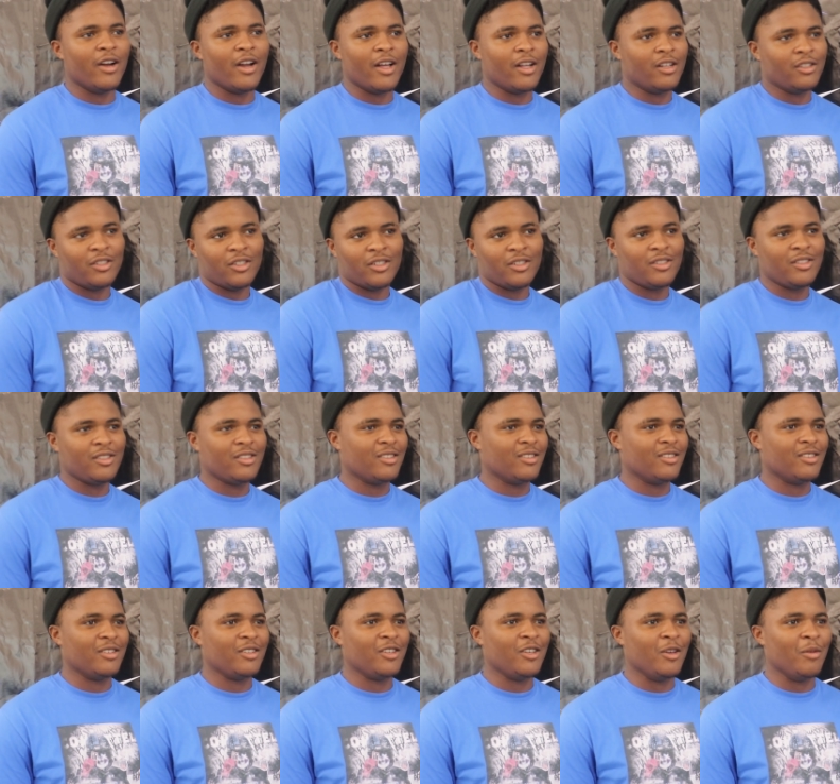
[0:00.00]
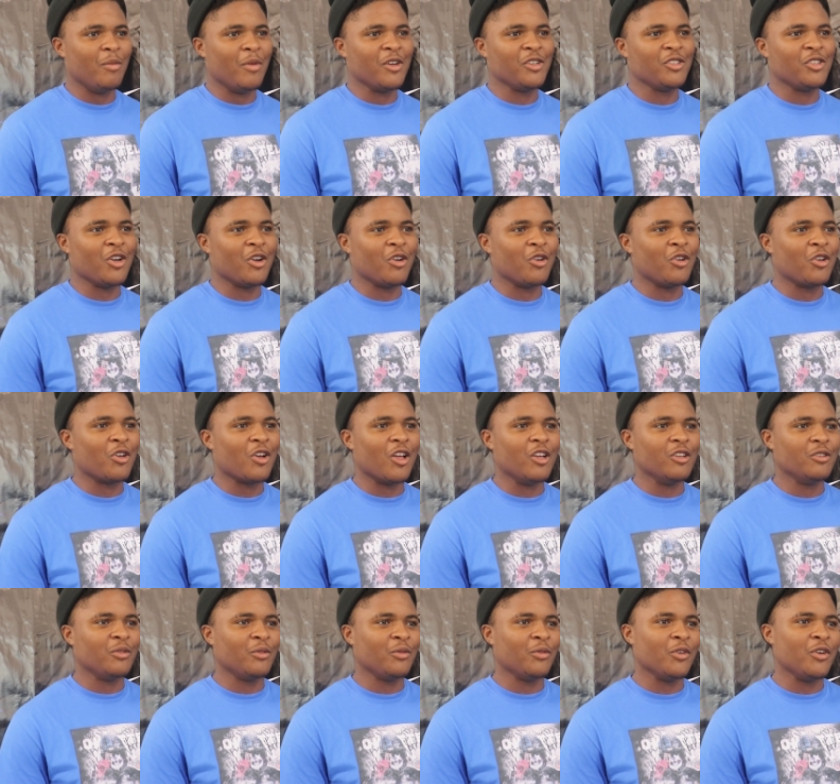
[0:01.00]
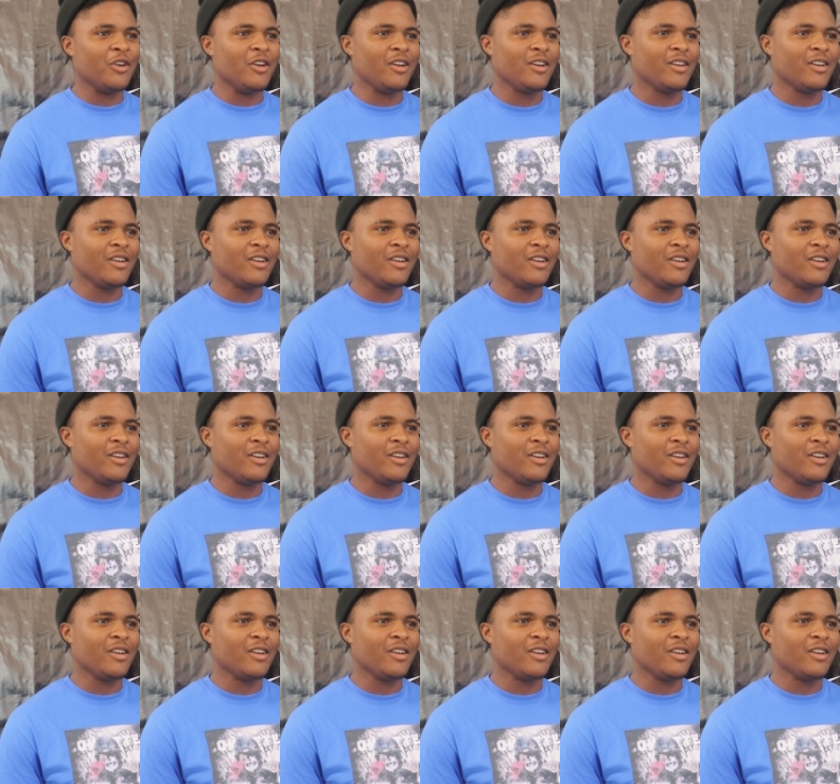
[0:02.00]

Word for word: and I'll just keep making sure I go to college for free.